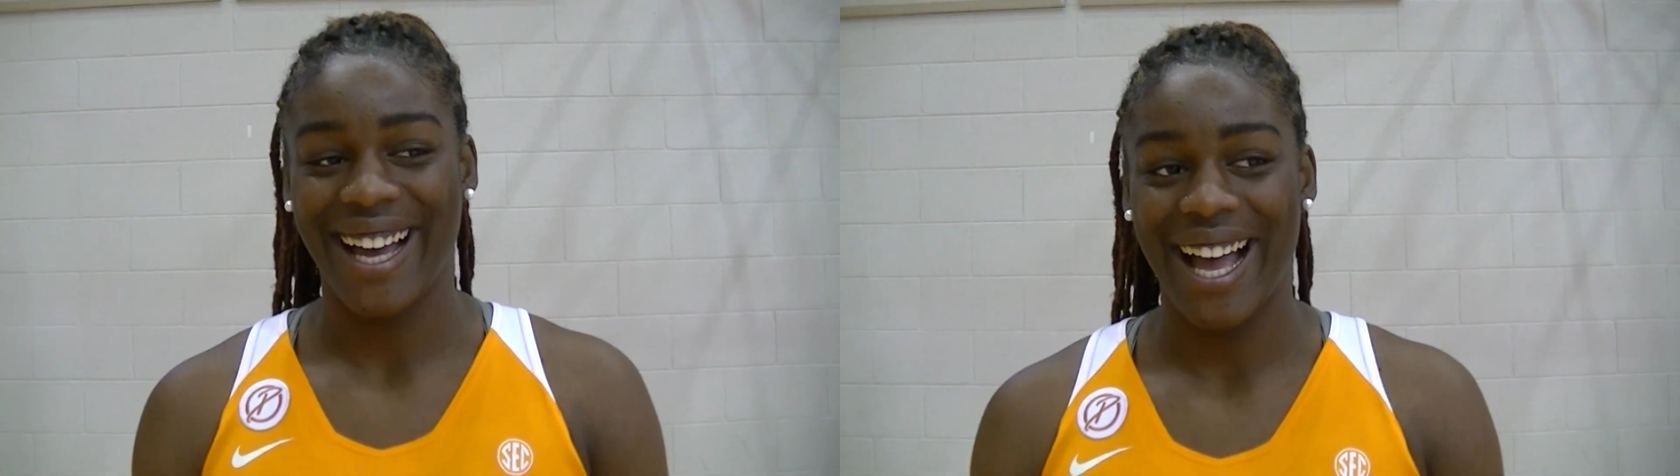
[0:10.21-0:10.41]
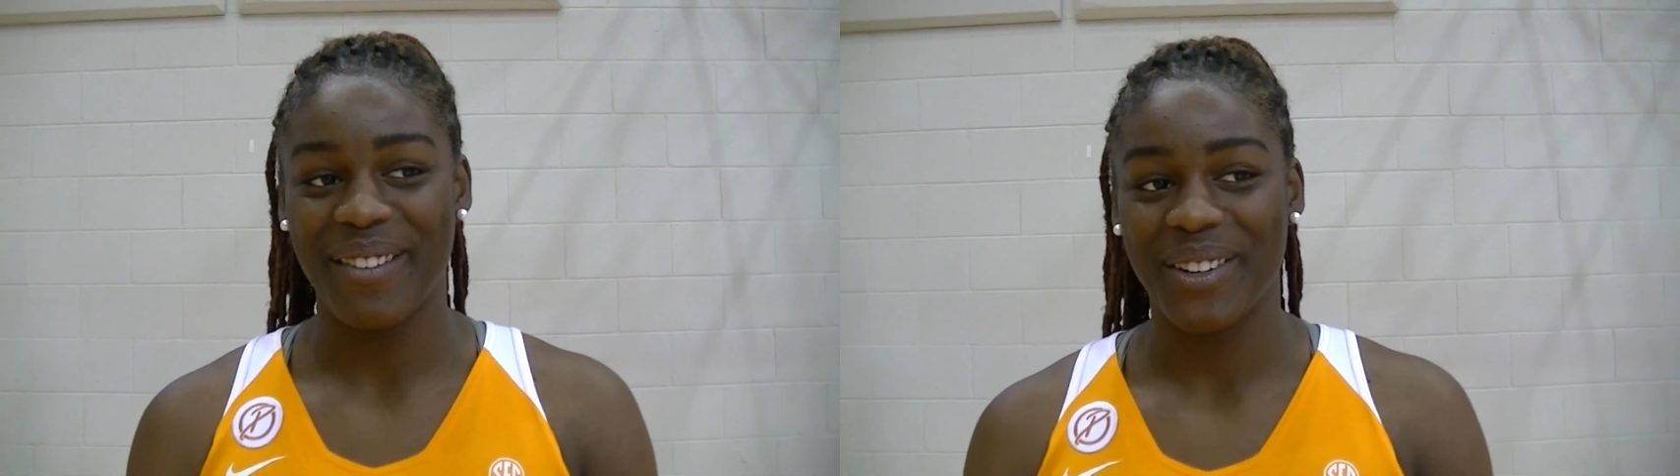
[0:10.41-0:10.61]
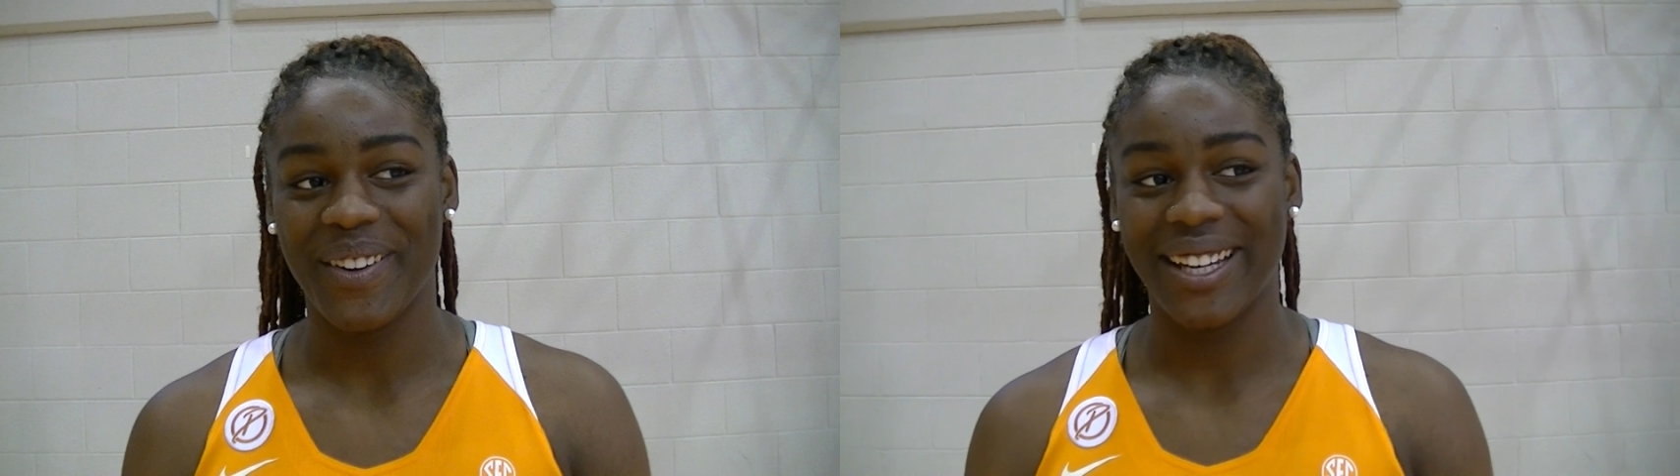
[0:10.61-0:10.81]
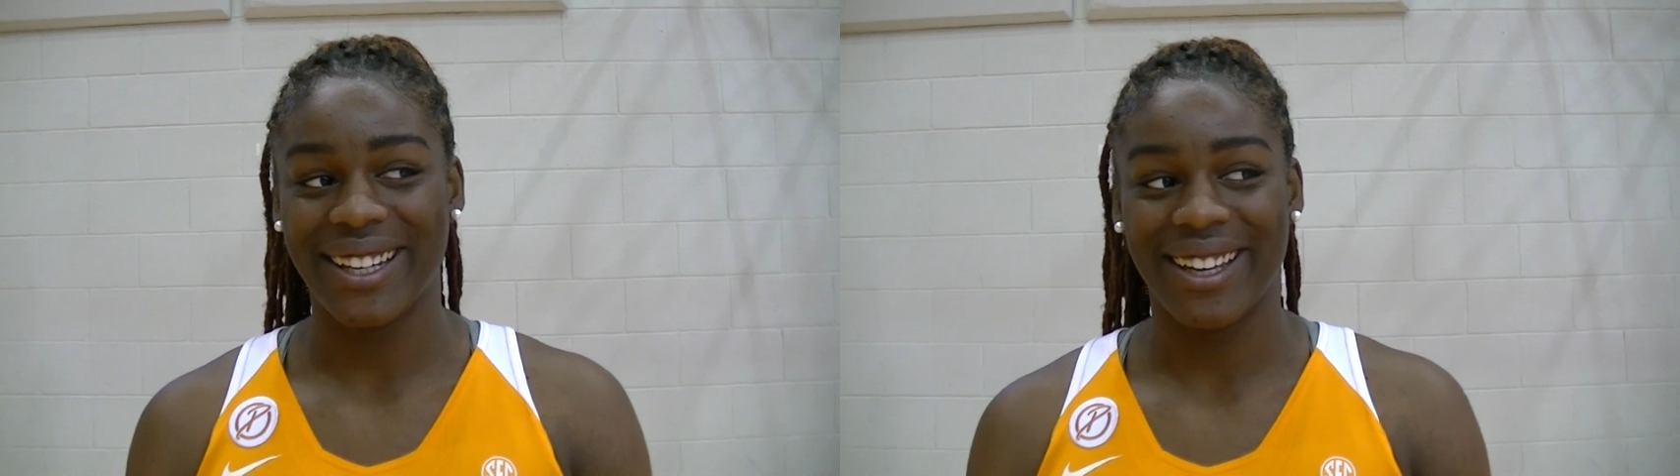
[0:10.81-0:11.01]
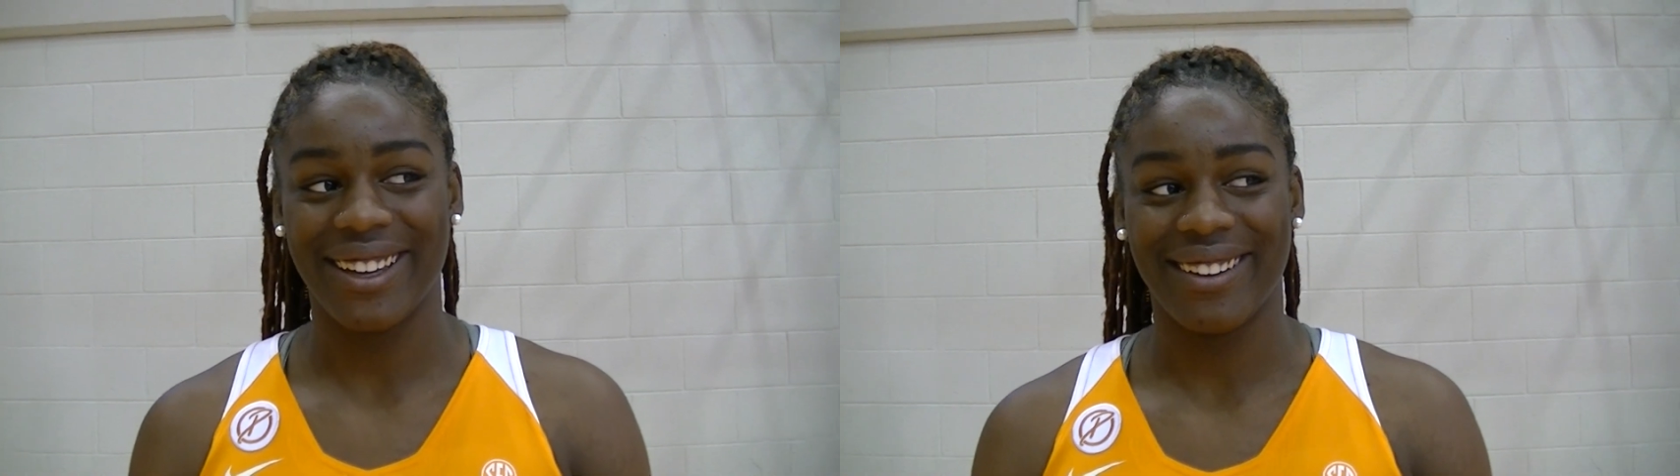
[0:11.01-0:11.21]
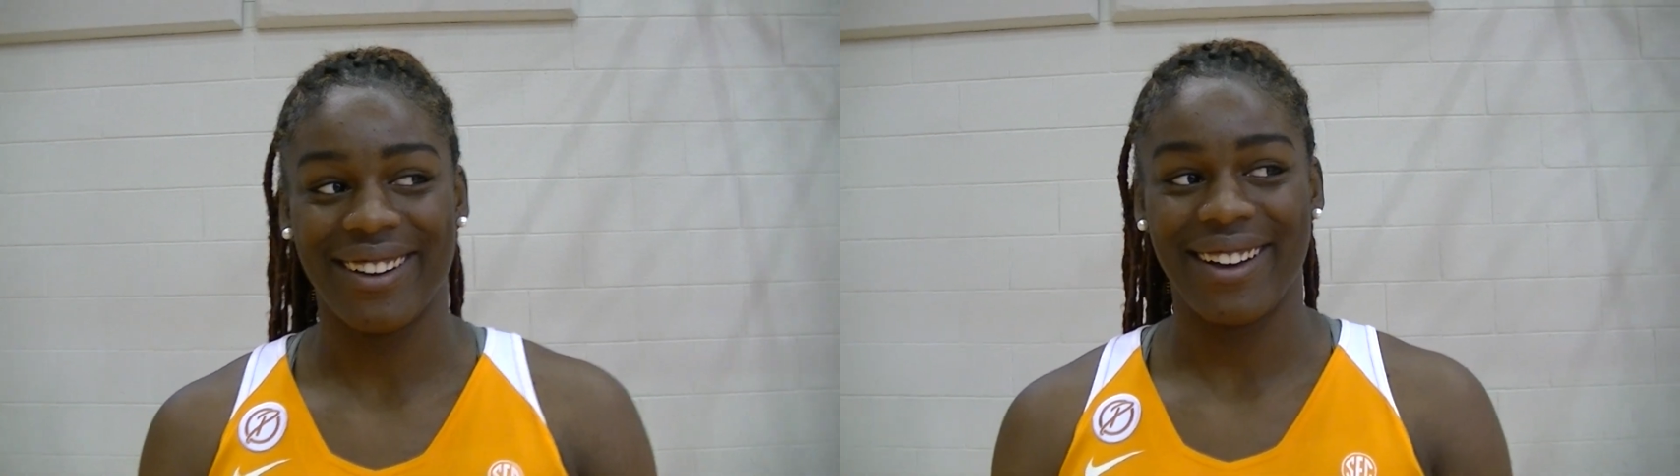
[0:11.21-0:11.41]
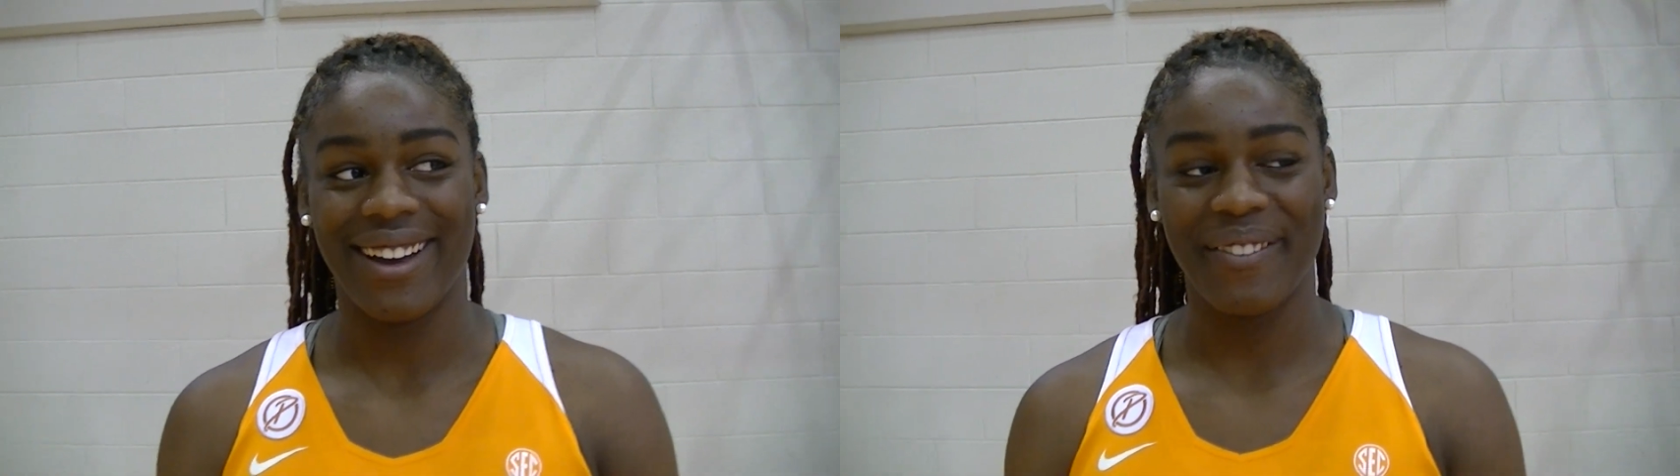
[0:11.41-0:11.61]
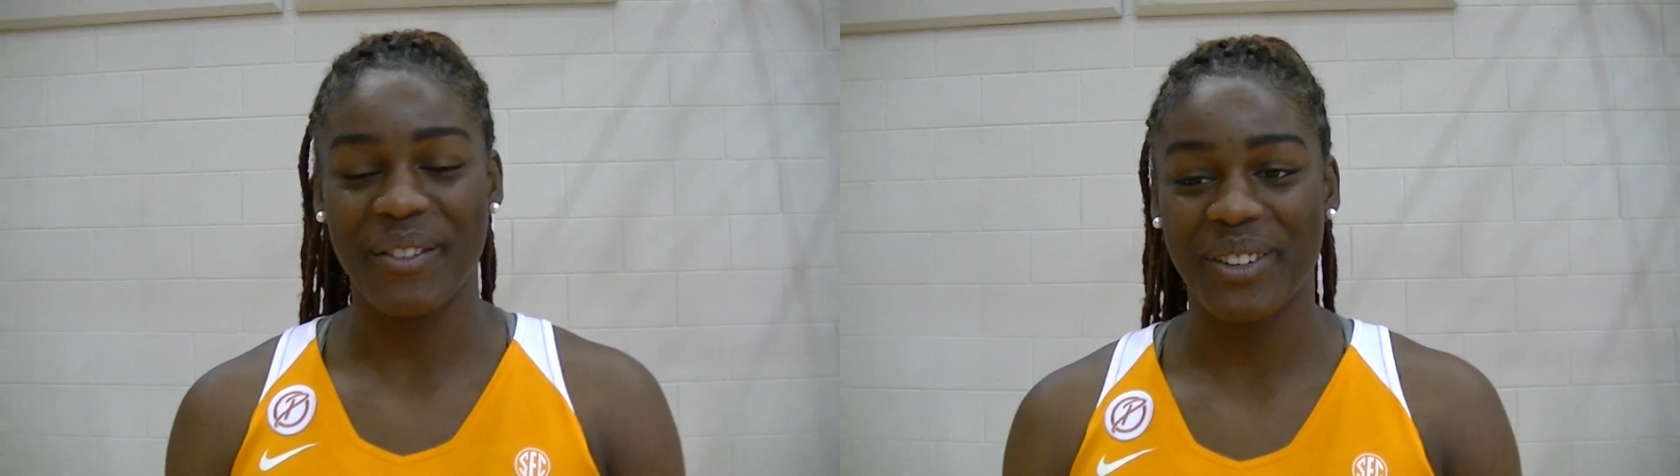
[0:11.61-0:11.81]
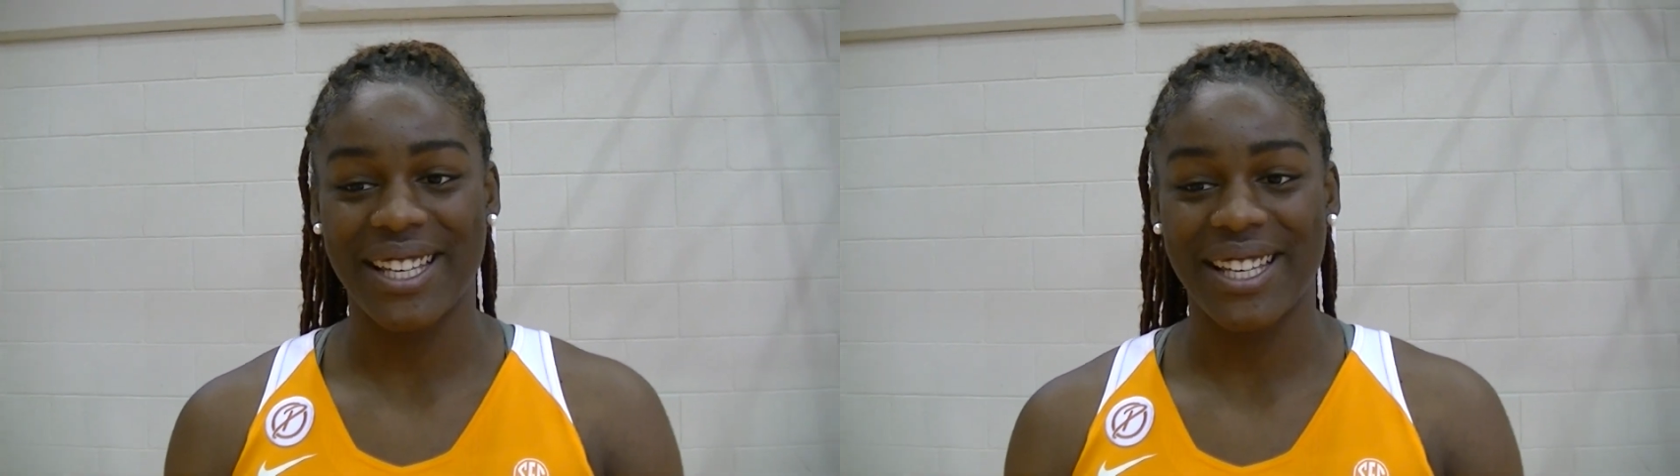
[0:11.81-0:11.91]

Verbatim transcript: I have no idea. I've never